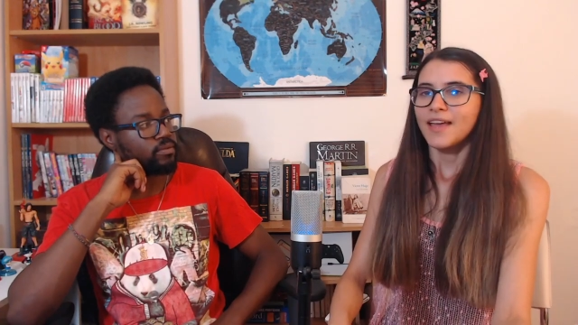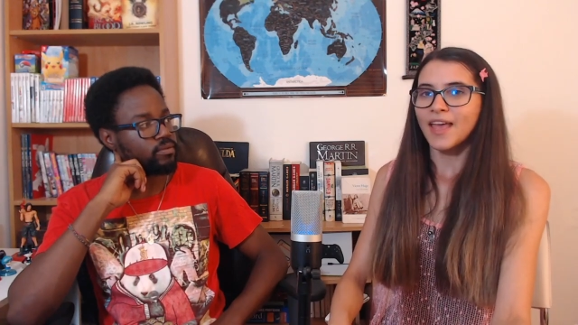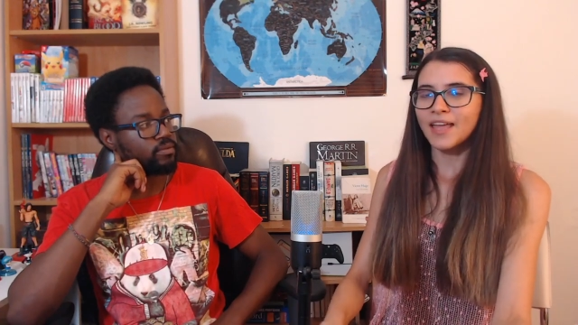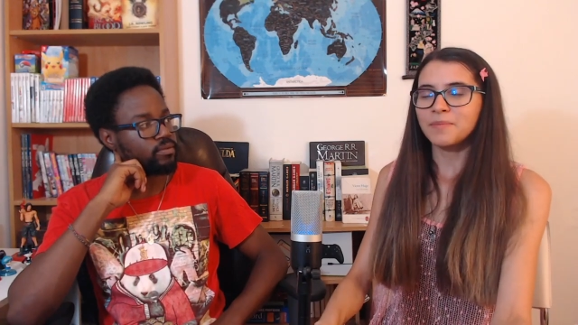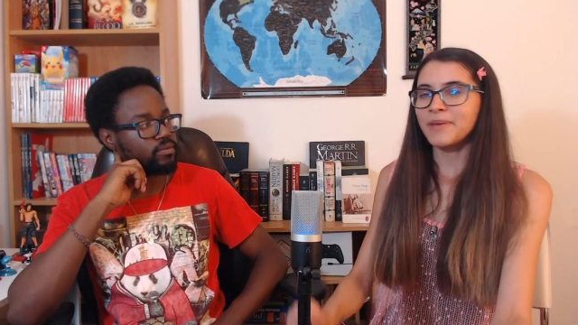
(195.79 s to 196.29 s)

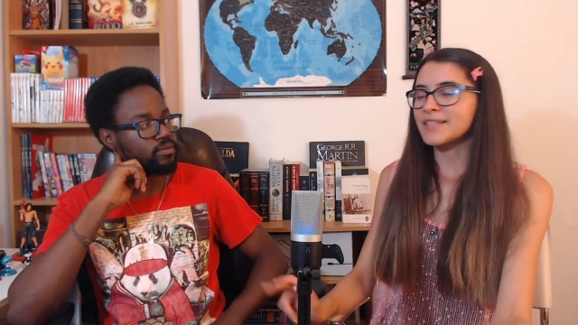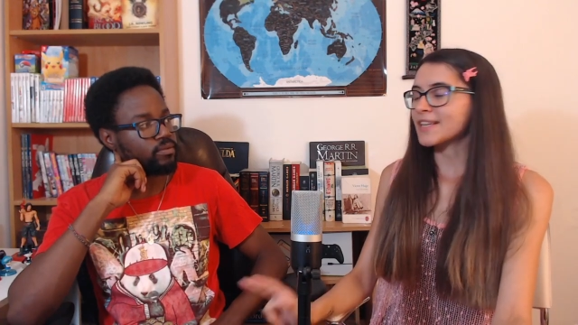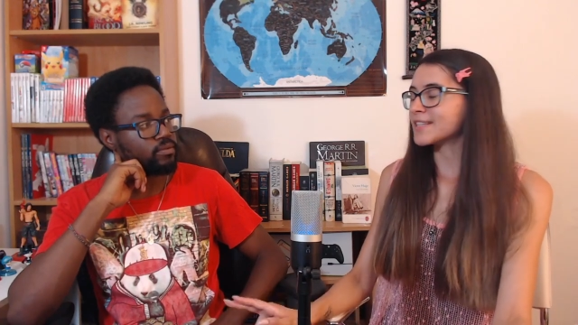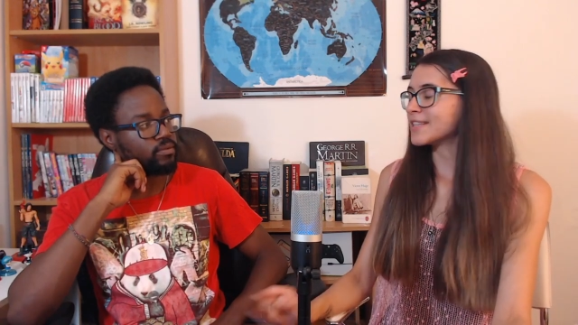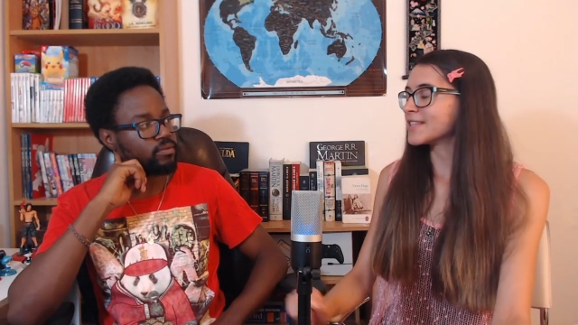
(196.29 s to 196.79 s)
Speaker 1: and Best
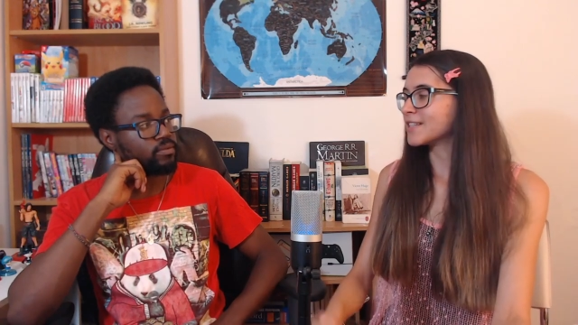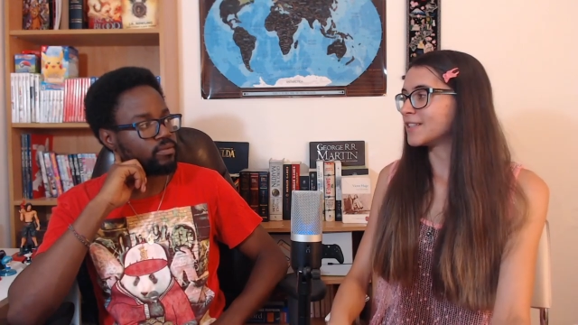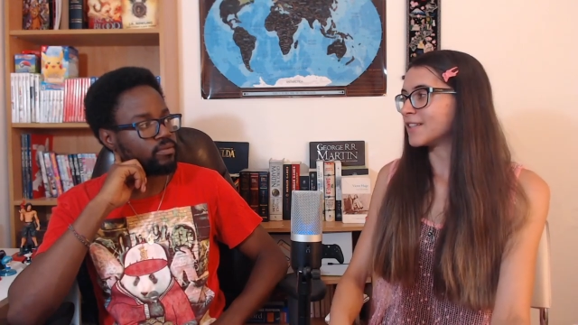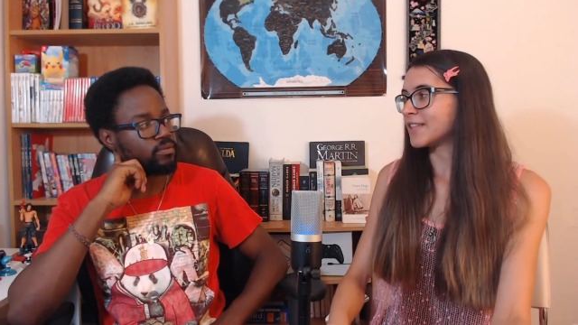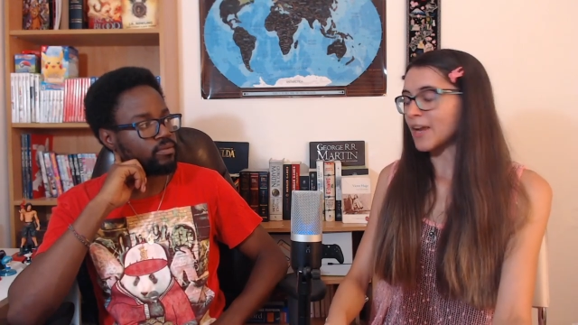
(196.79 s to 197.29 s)

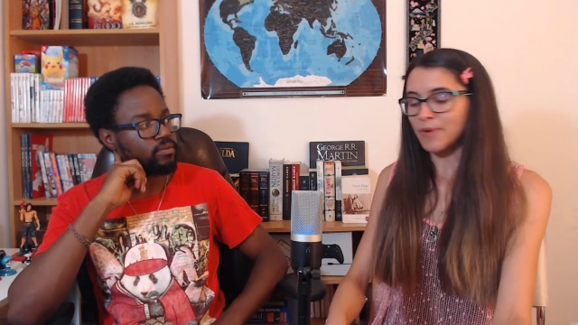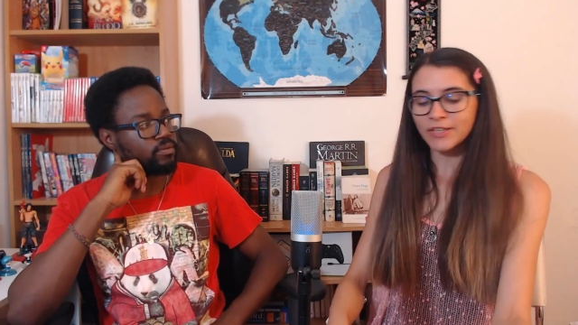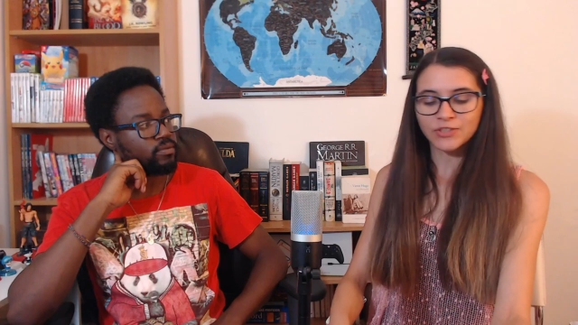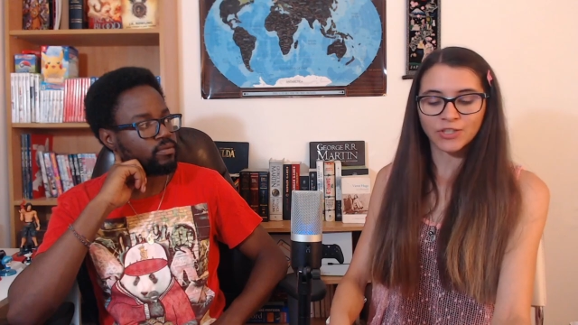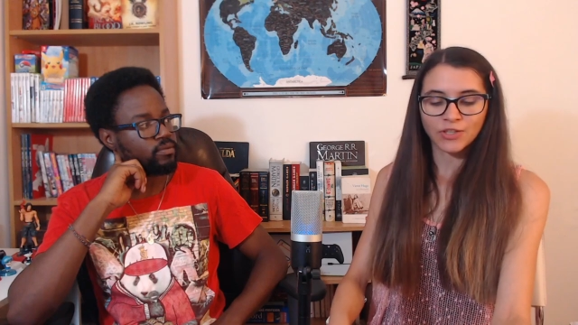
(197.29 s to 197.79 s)
Assistant
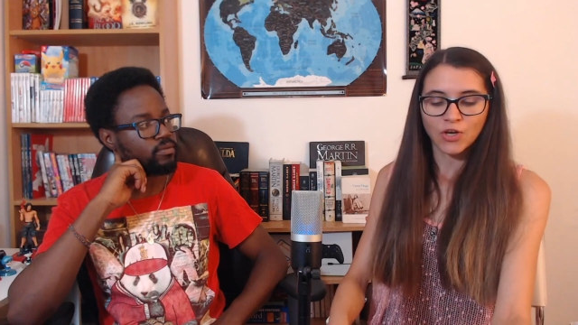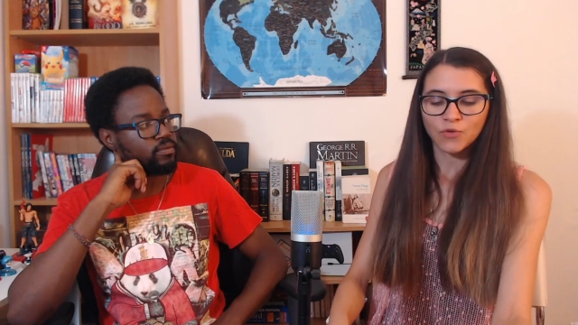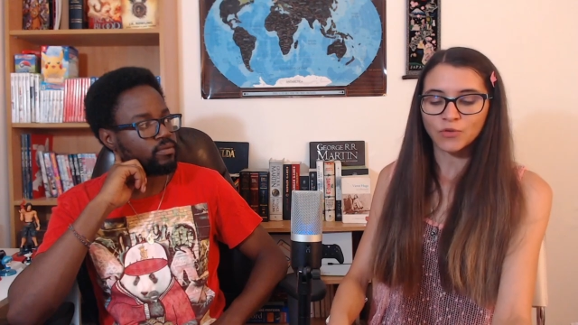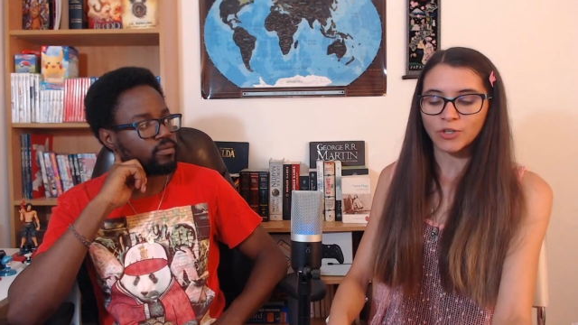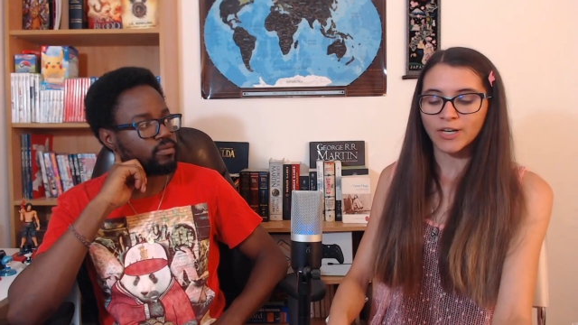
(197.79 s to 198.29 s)
Director
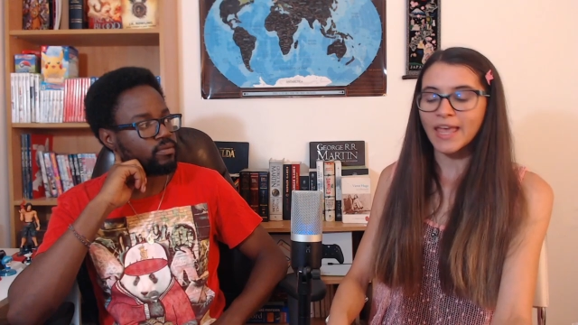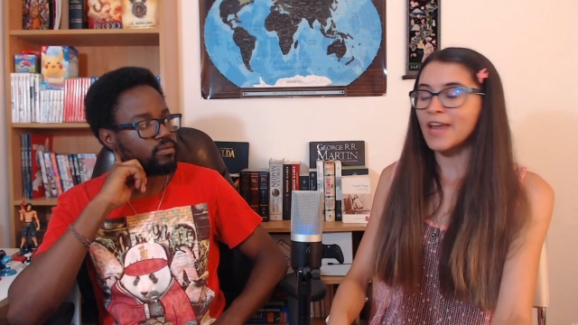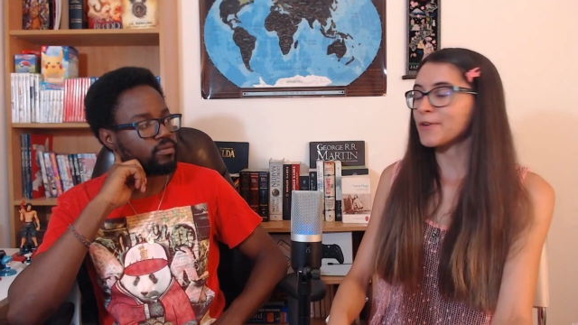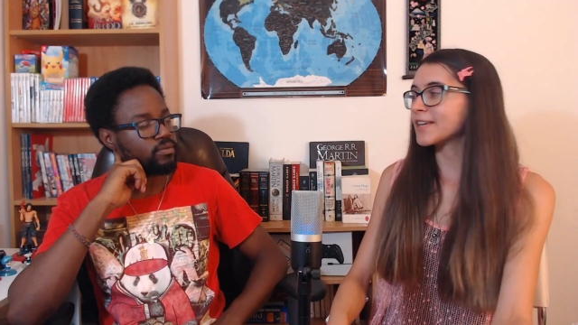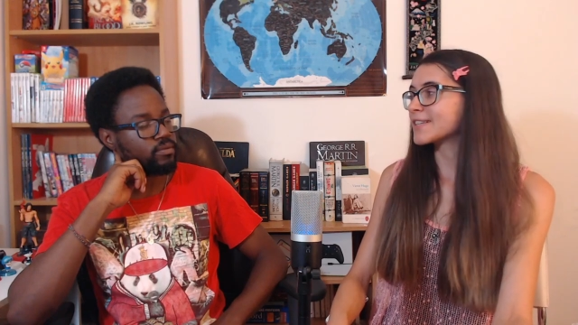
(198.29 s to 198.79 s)
for
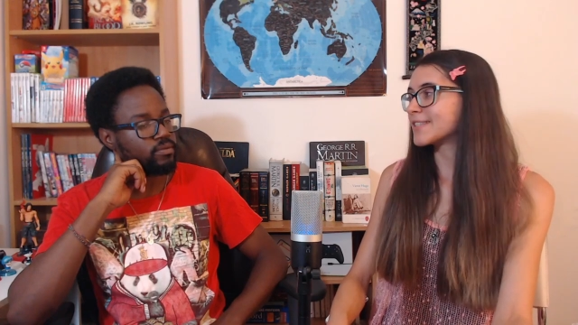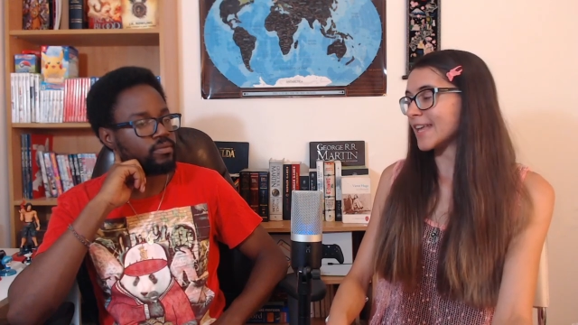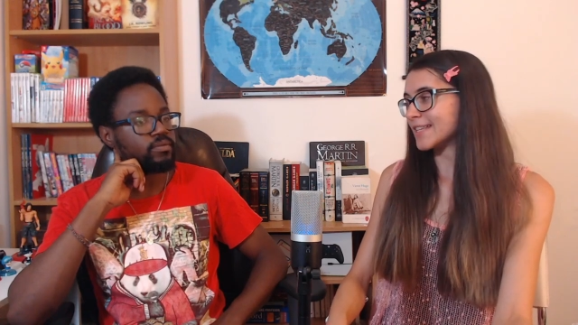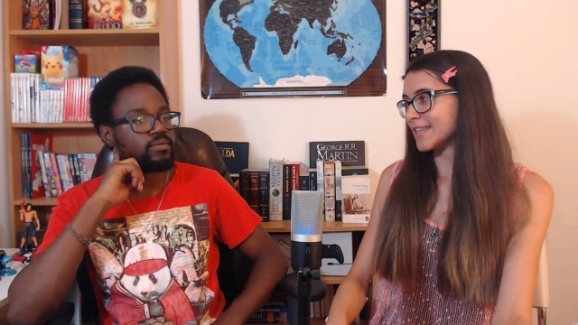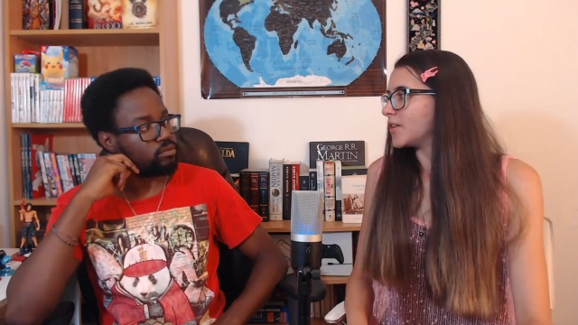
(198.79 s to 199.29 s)
Eric
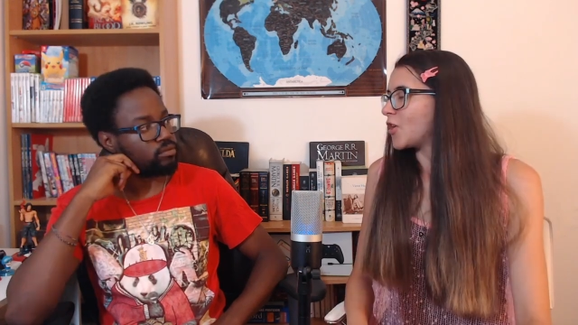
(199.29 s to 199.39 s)
Stacey.